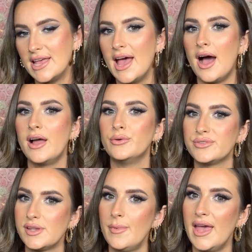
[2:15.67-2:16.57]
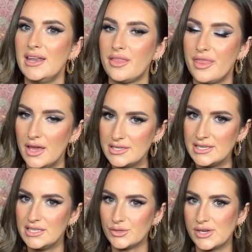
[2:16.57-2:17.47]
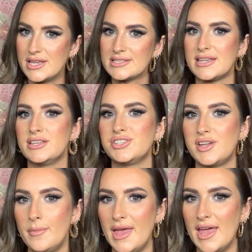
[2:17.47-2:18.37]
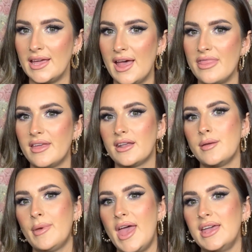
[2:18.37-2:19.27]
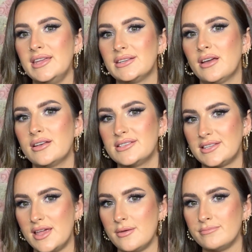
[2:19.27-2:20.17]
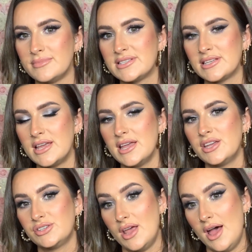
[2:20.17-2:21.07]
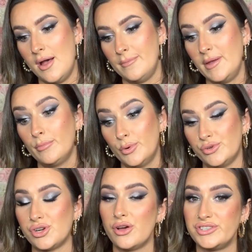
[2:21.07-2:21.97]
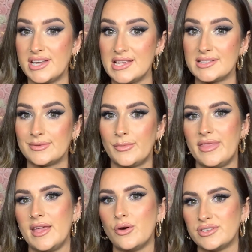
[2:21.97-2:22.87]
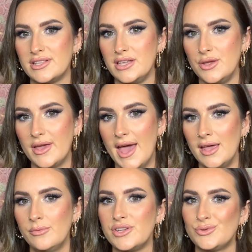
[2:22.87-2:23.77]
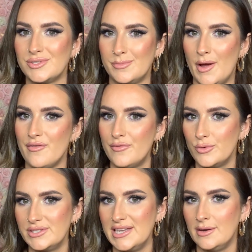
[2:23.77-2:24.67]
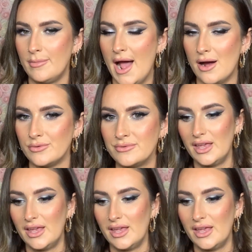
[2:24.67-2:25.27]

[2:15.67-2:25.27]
I also paid $13 in shipping, and then I paid customs import charges when they got to the UK, which was about £14.